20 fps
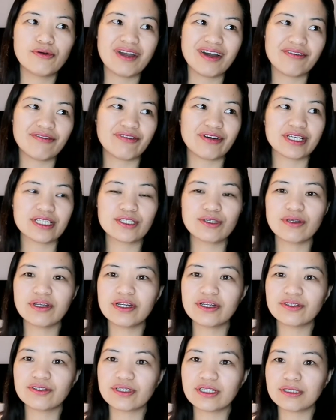We have
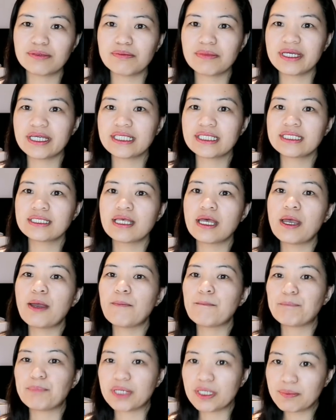vascular treatments,
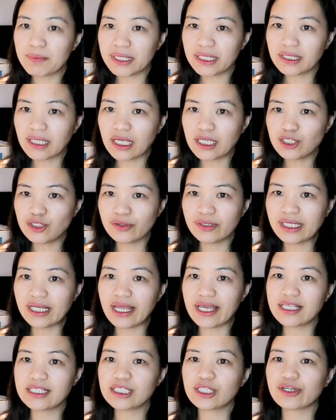pigmentation
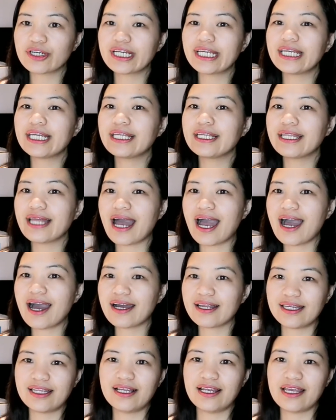laser, and
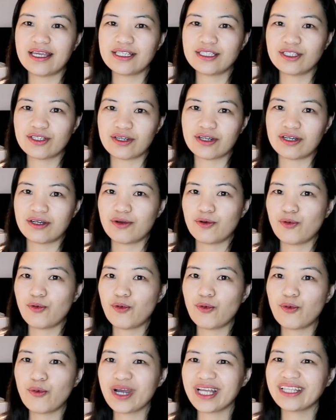acne laser.
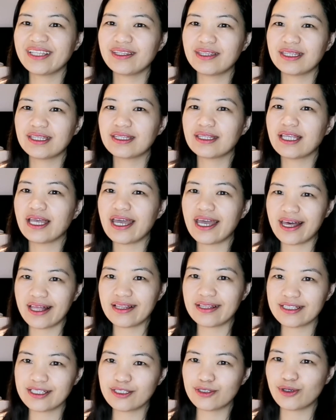What
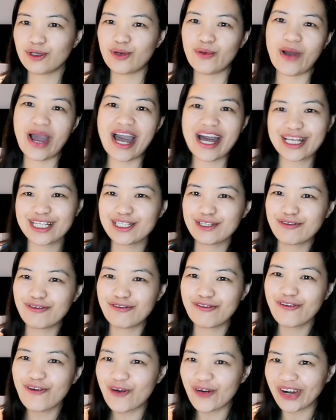else do you ask
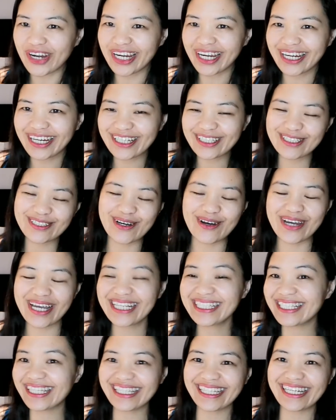for? So,
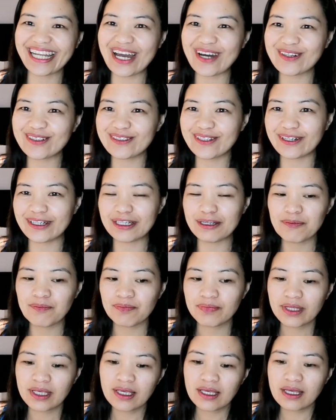excited na ako doon.
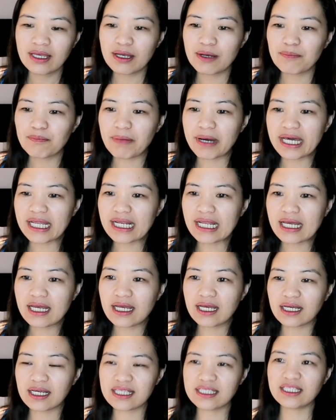
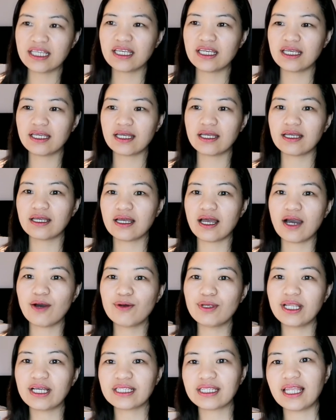Para kasi
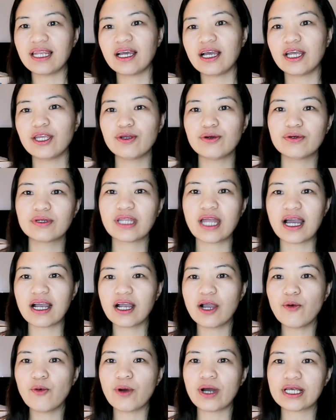ako lang talaga yung
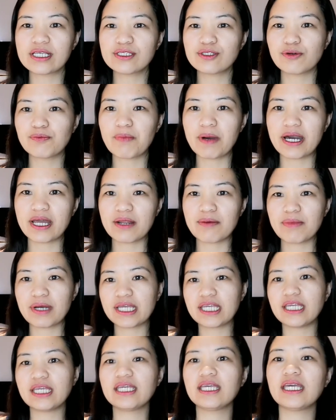nagawa, so para
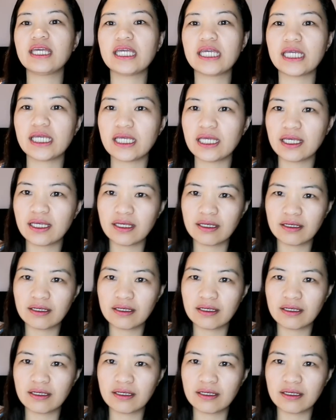magiging